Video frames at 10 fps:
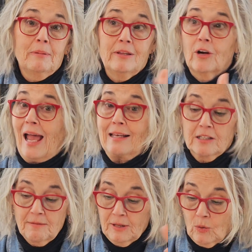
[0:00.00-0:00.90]
and they're
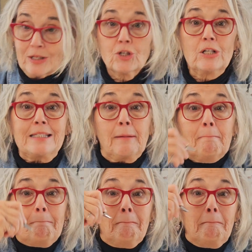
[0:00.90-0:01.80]
asking me questions and
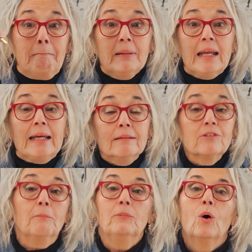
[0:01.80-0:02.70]
taking
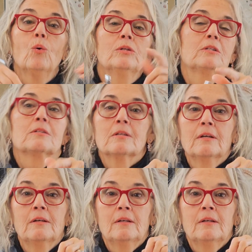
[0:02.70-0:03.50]
some notes?